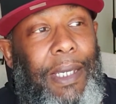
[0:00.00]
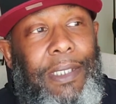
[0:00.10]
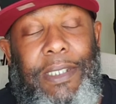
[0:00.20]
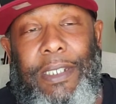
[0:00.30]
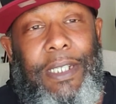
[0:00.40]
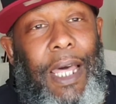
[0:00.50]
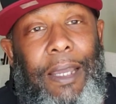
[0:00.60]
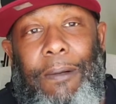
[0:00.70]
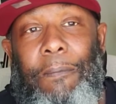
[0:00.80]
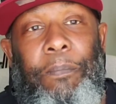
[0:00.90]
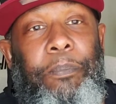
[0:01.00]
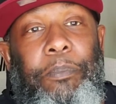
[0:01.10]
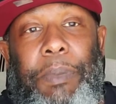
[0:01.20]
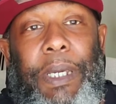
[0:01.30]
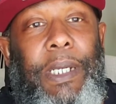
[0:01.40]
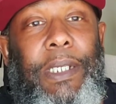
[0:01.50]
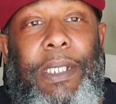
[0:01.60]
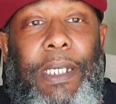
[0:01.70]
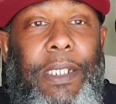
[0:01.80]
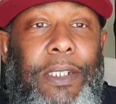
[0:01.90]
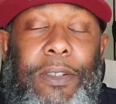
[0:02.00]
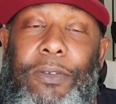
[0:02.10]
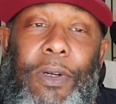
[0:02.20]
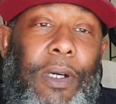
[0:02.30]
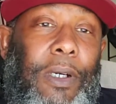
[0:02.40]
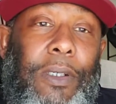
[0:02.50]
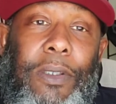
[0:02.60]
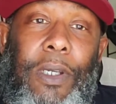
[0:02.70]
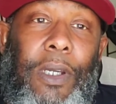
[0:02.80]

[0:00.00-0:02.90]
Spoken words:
It's just like being addicted to drugs.